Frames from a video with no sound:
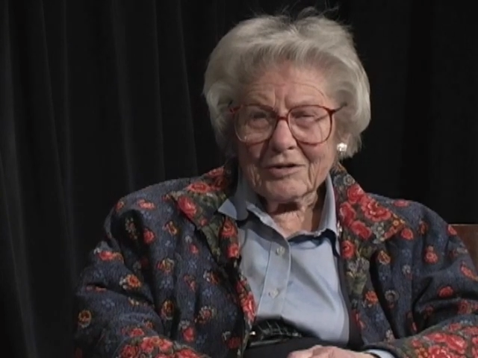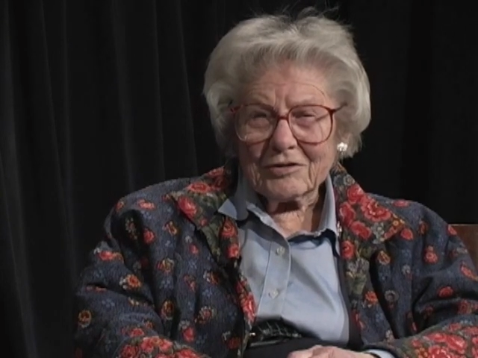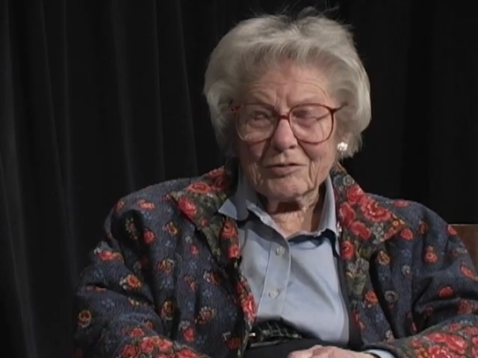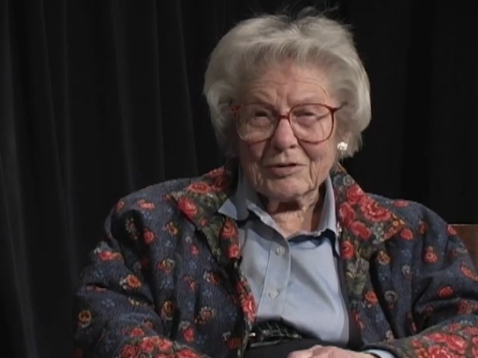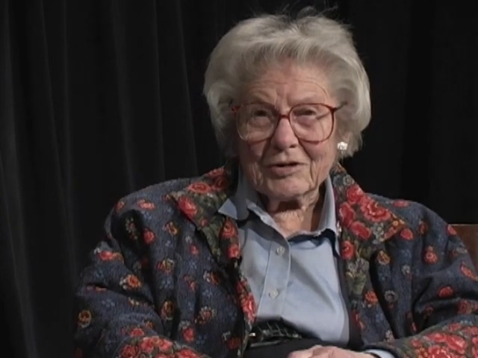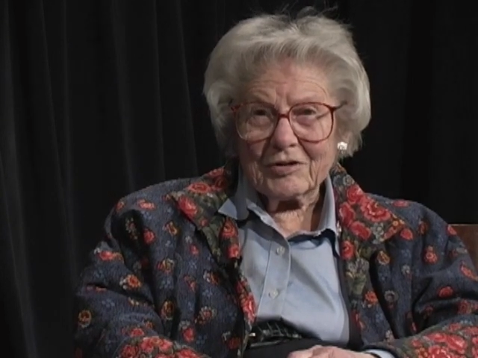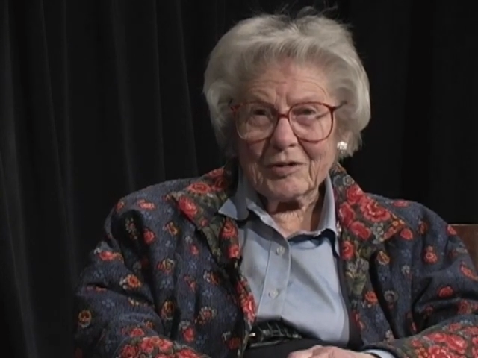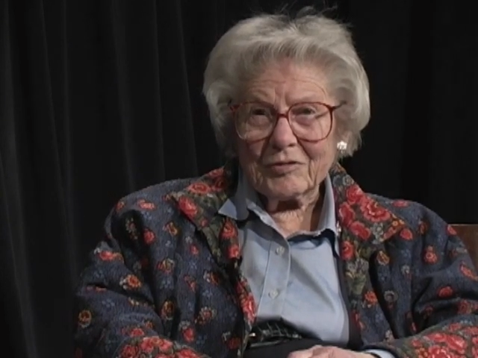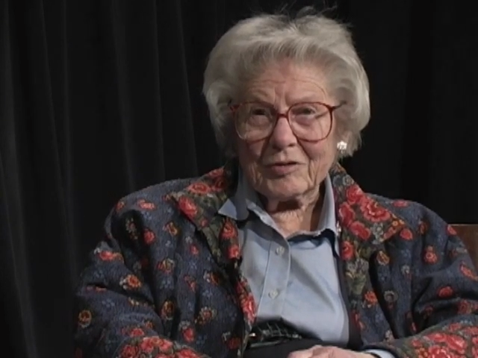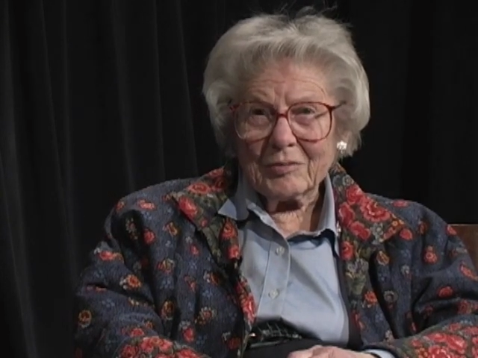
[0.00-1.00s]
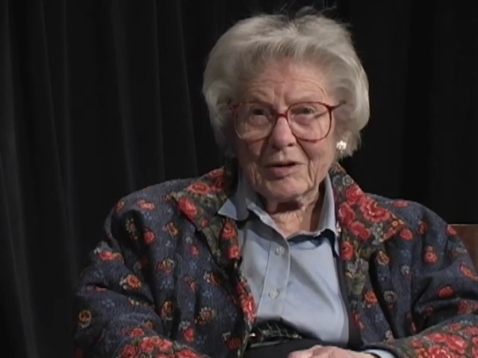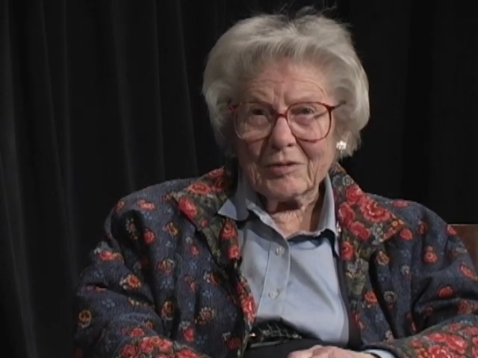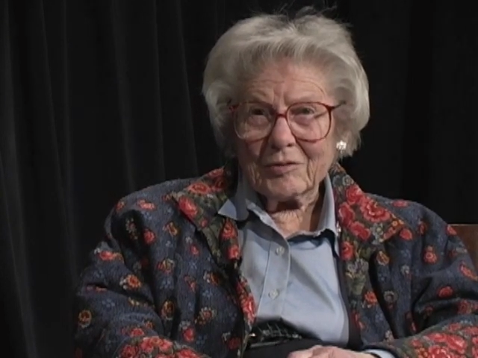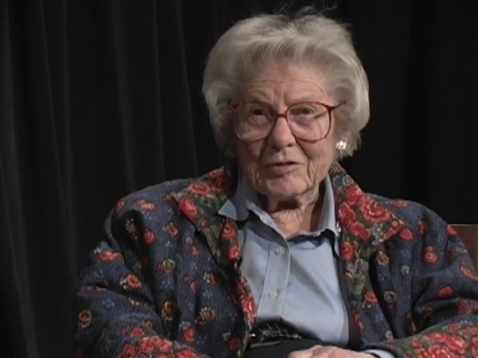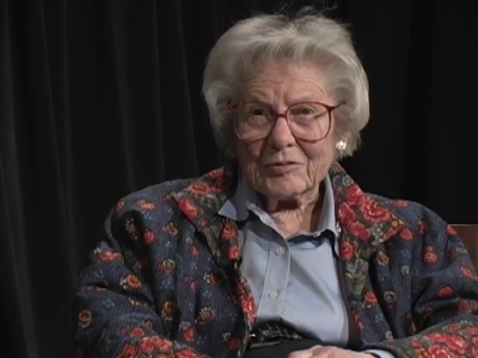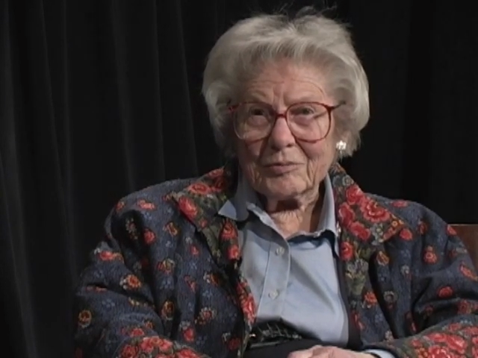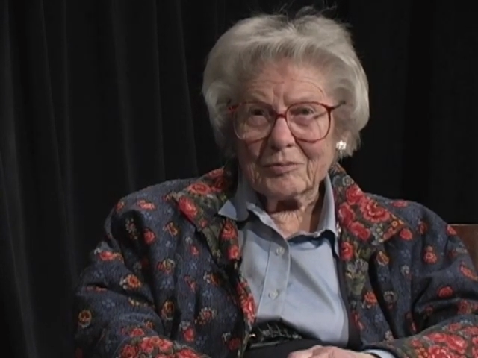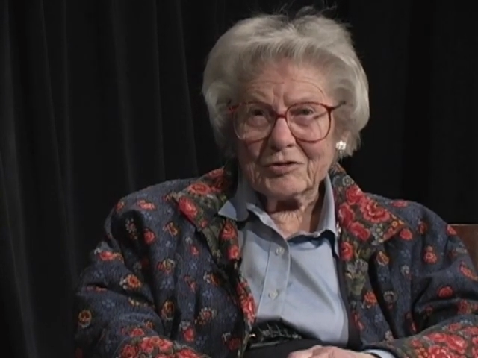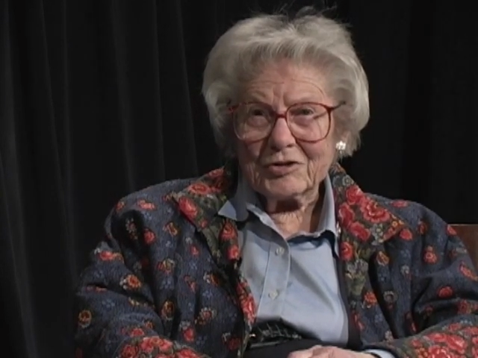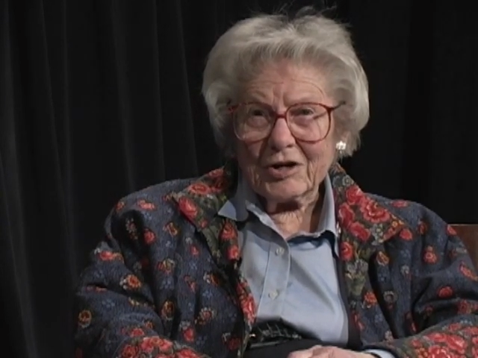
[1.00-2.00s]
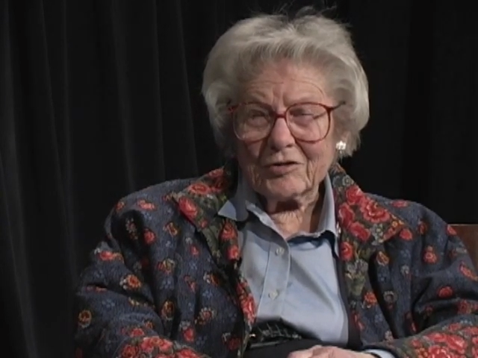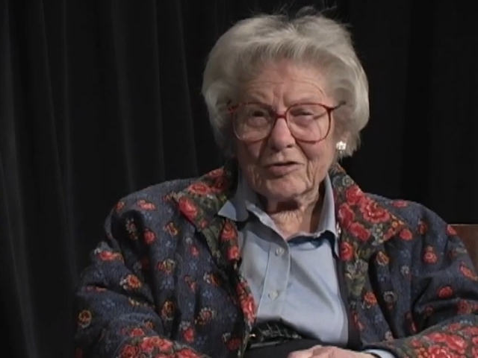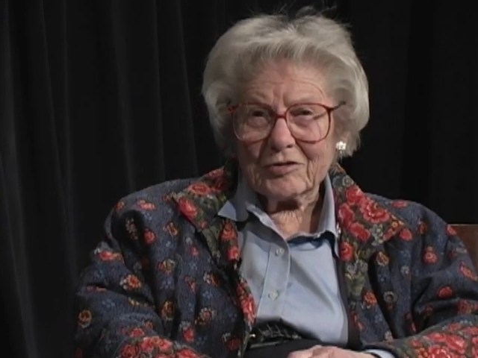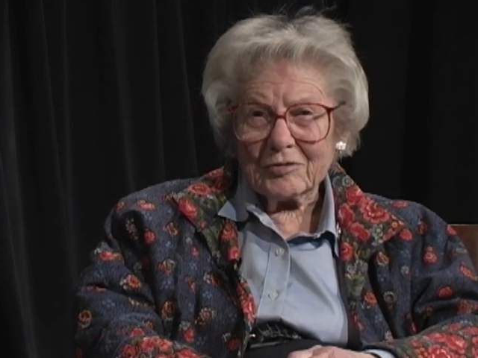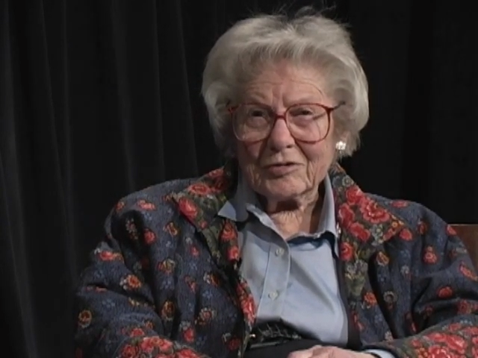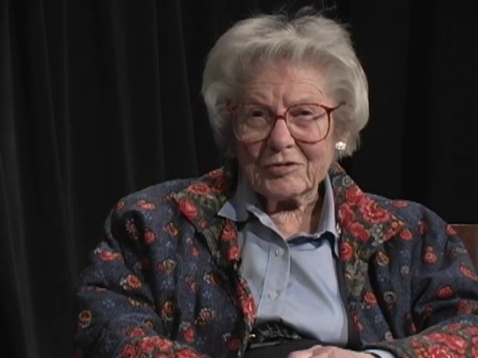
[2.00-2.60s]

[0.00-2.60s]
what seems to me the most generous